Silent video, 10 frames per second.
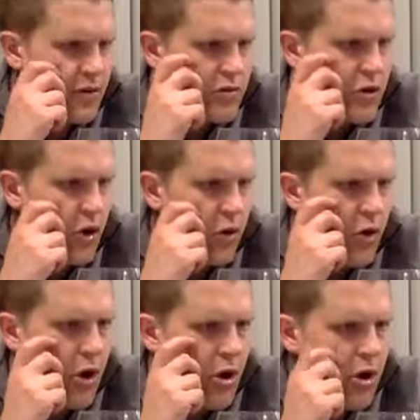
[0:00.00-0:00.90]

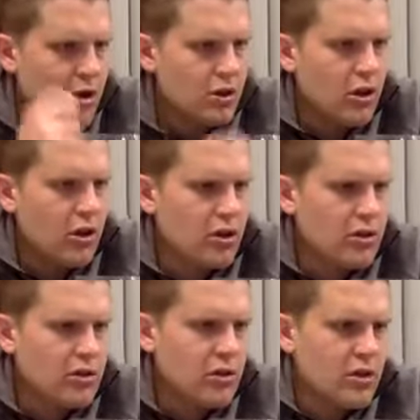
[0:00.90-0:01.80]
So
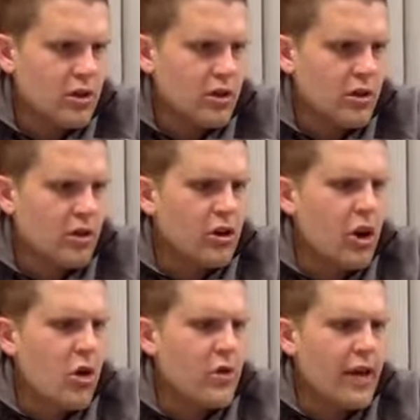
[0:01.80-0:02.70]
long
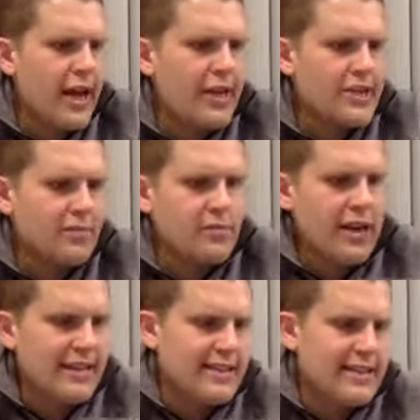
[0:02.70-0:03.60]
oak aging
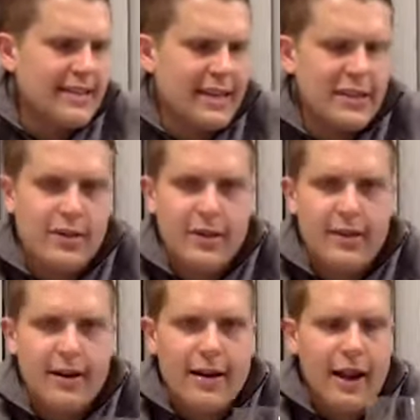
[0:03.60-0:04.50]
process. I can tell you
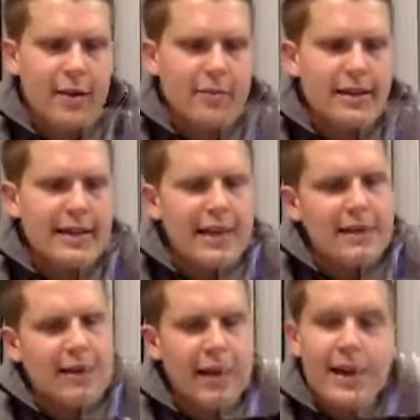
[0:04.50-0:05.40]
that right now. But
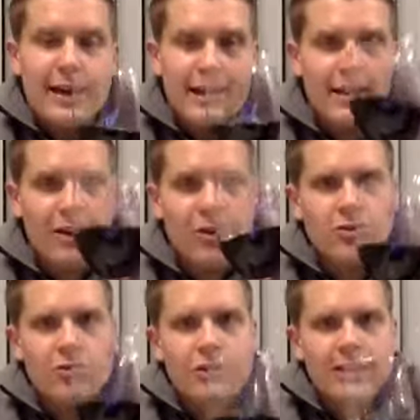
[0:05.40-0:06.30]
anyway, getting
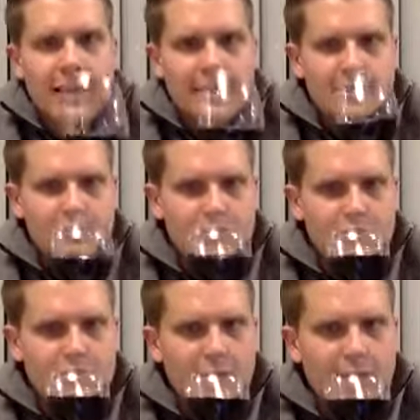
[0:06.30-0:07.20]
on to the taste
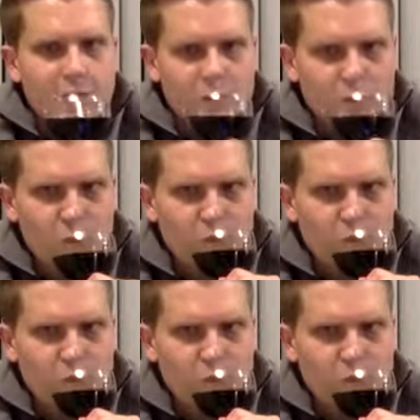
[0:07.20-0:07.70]
profile.